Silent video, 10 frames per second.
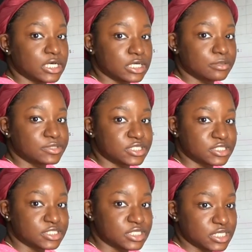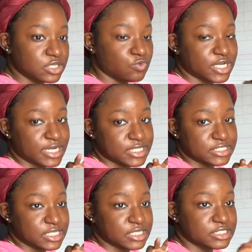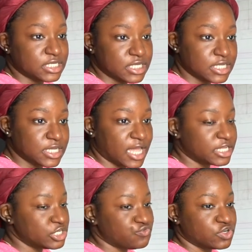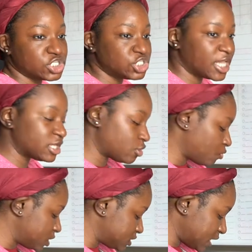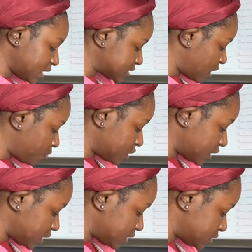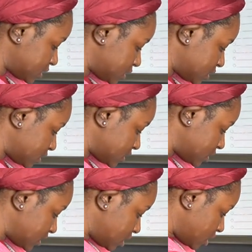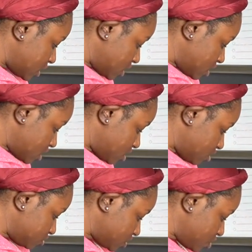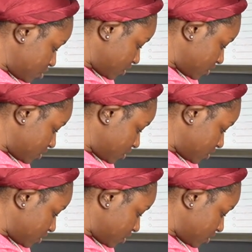up to see what I need to get done. I can differentiate it on what days I want to get it done. Oh no,